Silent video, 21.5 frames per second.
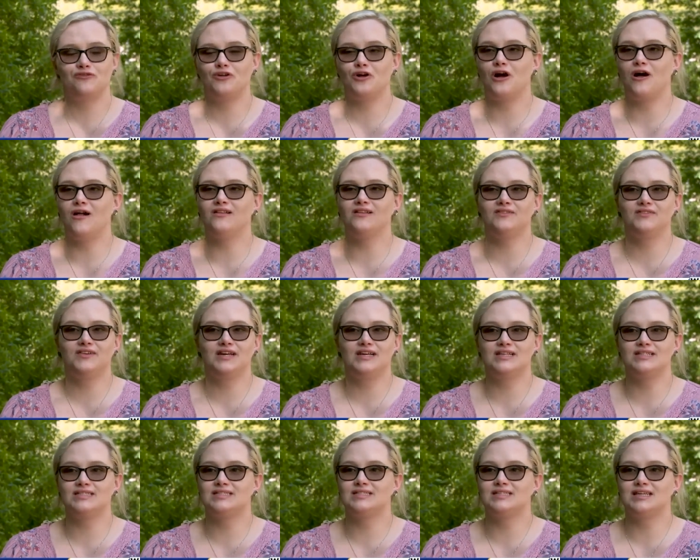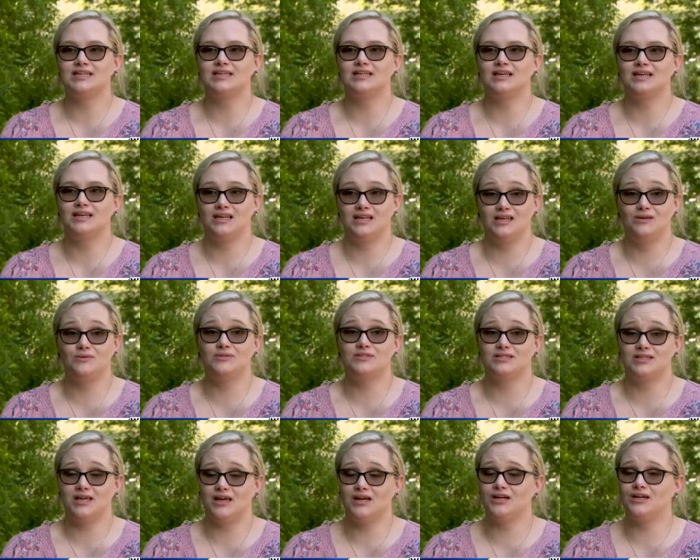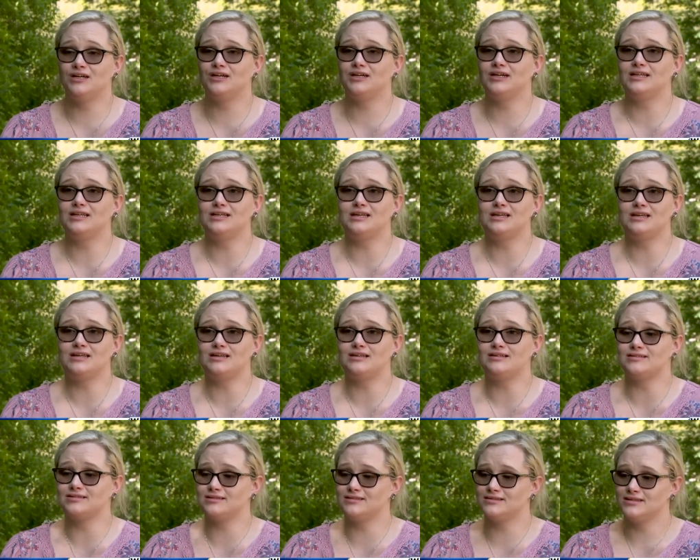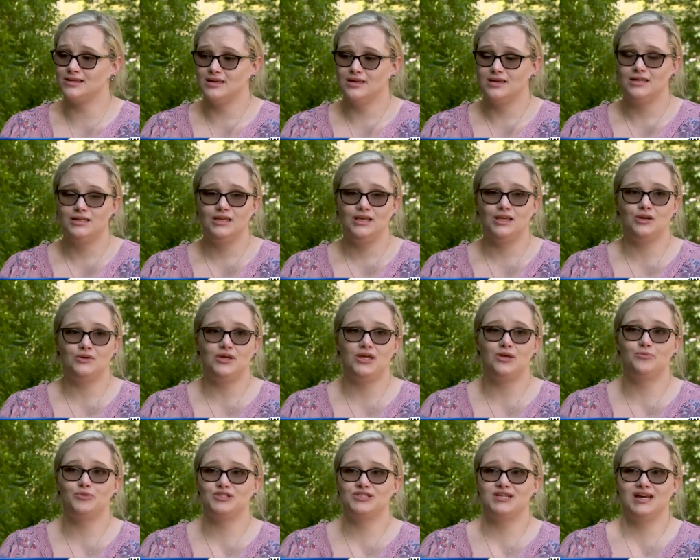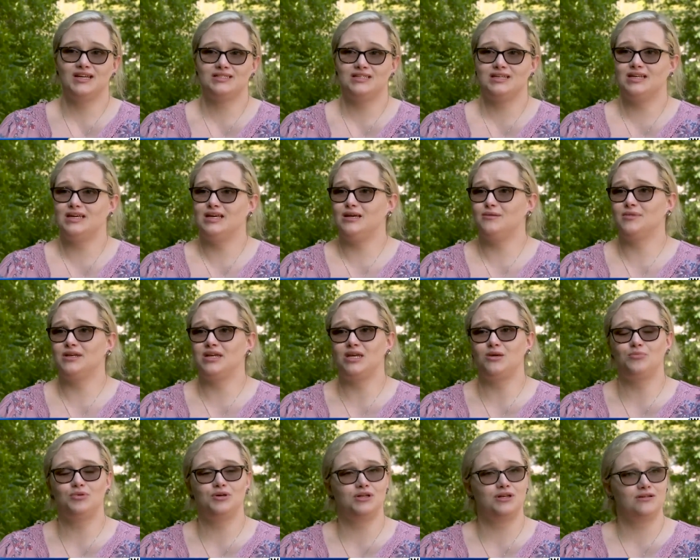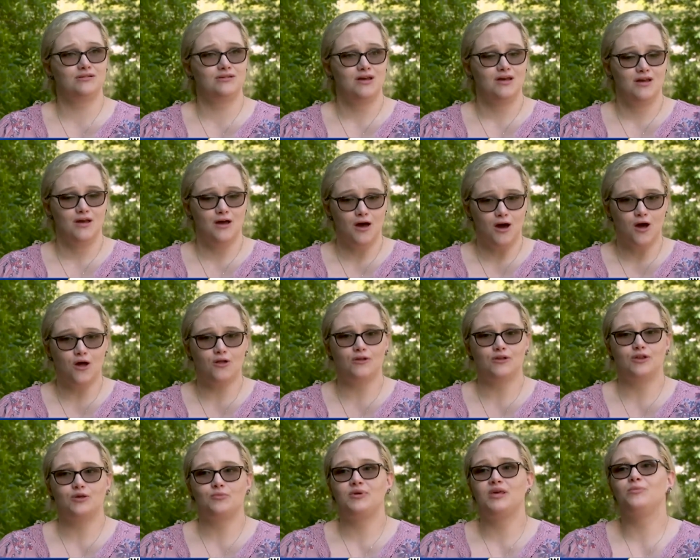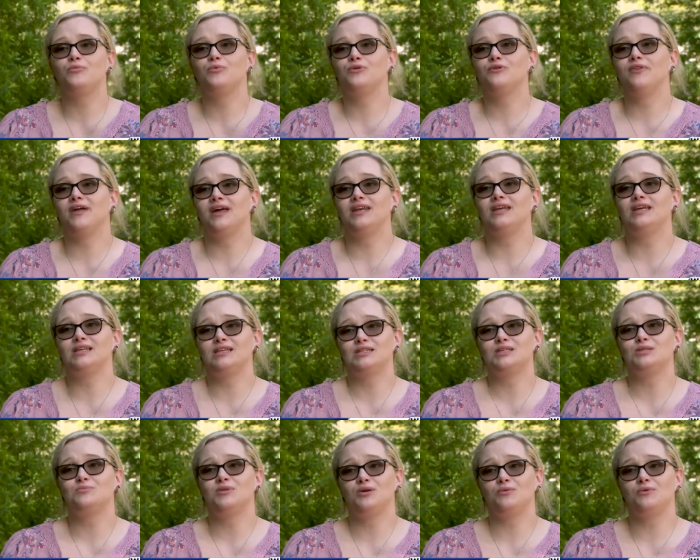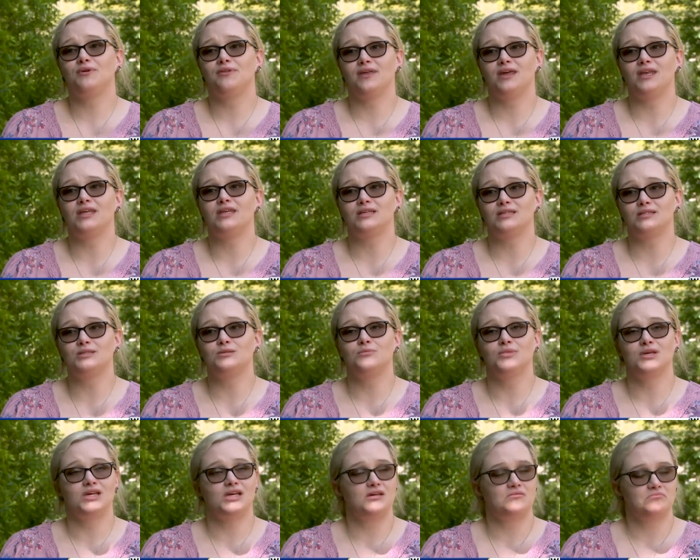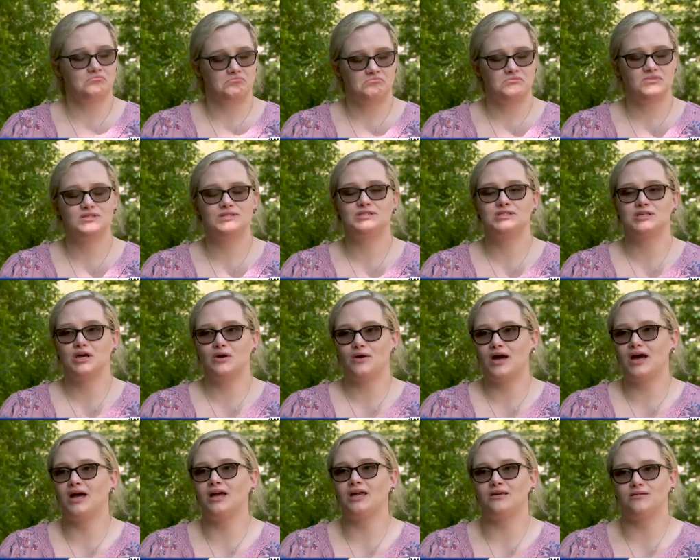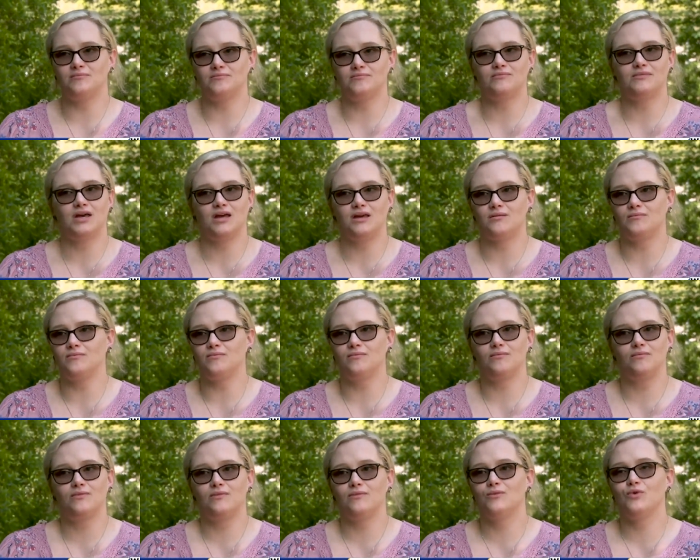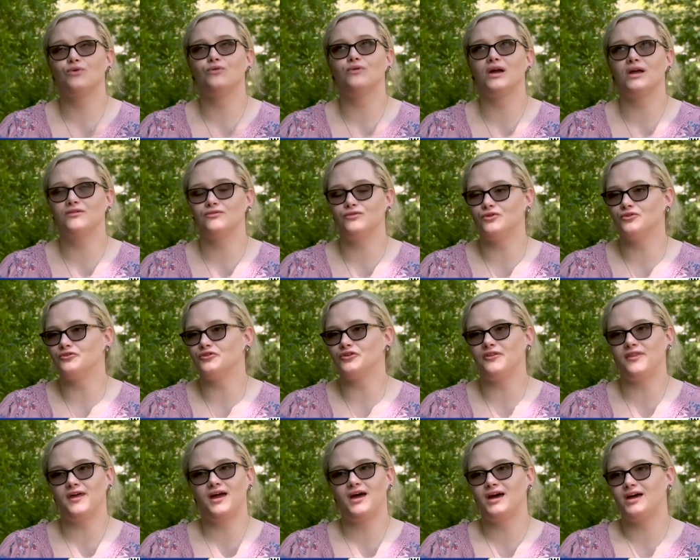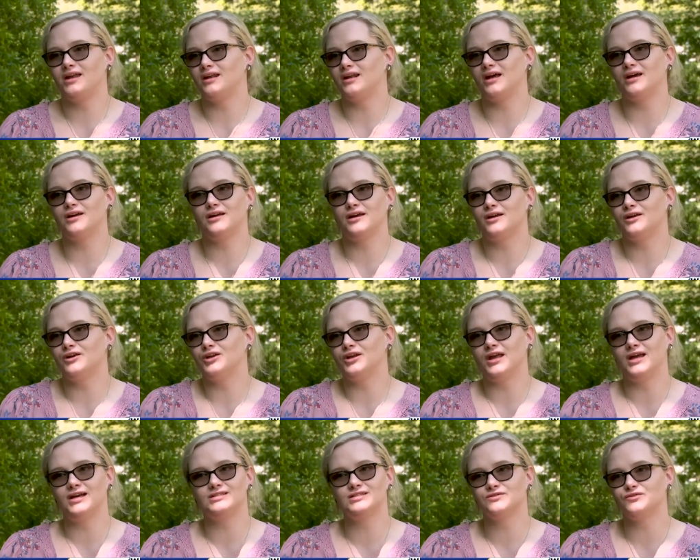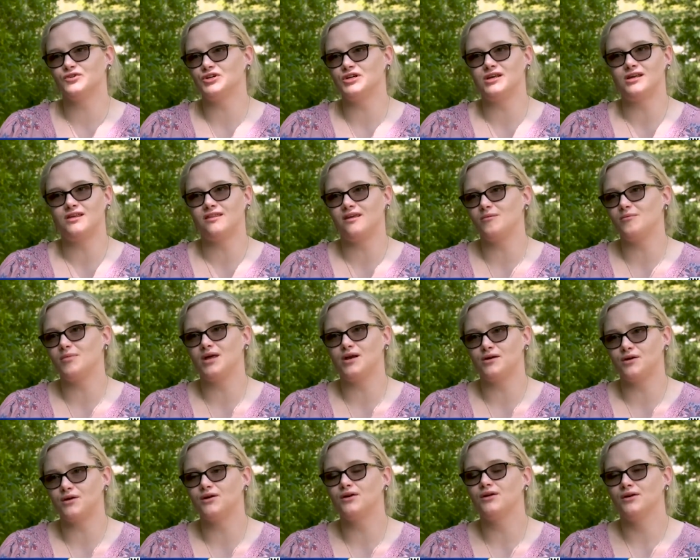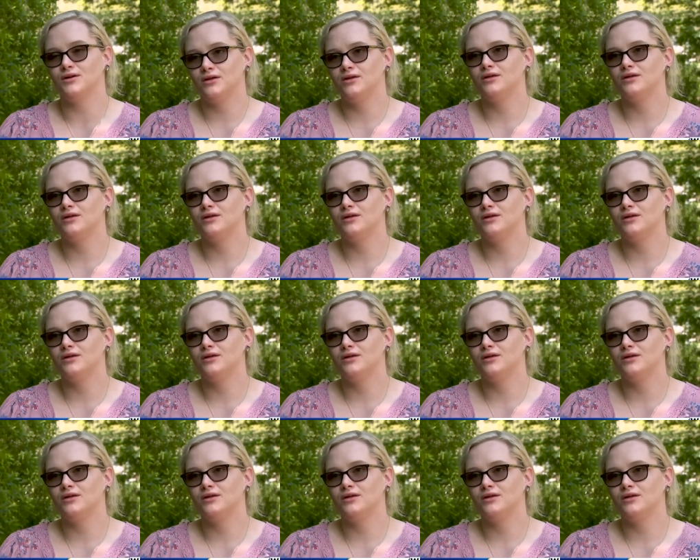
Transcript: over all of us and he was there and he has, he protected him and he put all of the people that needed to be where they needed to be. So I am grateful for that, and I couldn't ask for anything better.